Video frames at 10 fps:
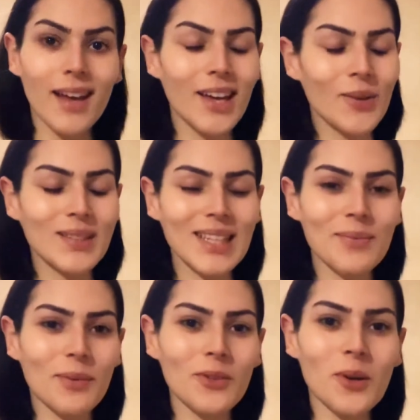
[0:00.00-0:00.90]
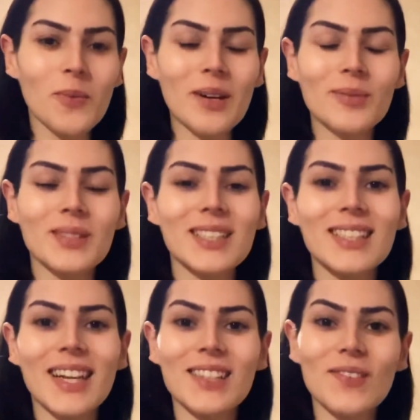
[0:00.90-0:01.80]
Hey, what's up everyone? Welcome to
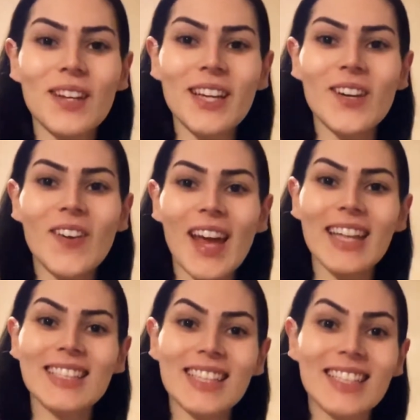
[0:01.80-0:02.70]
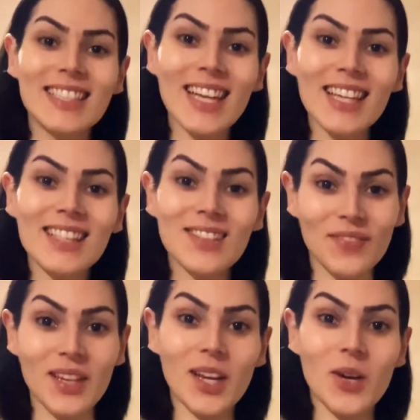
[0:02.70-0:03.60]
today's video, and today's
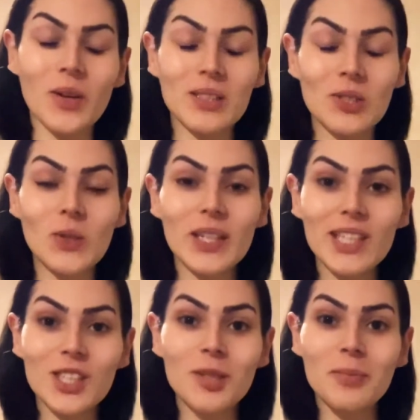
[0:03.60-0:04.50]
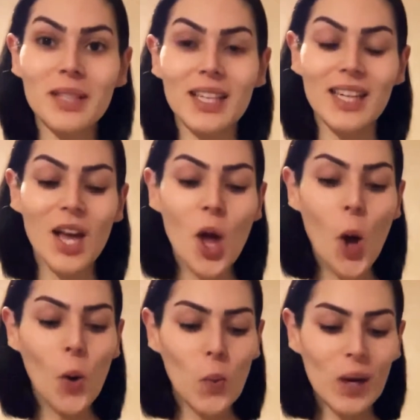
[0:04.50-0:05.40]
video is going to be
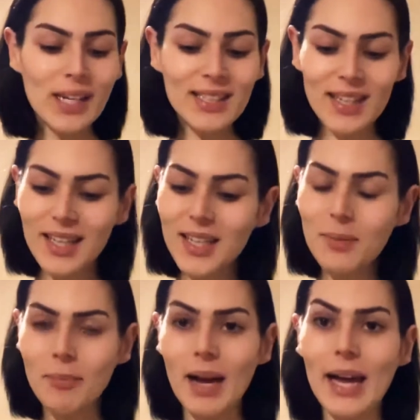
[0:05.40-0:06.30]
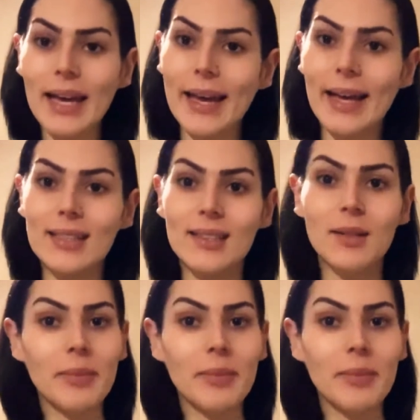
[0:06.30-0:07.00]
what is in my casting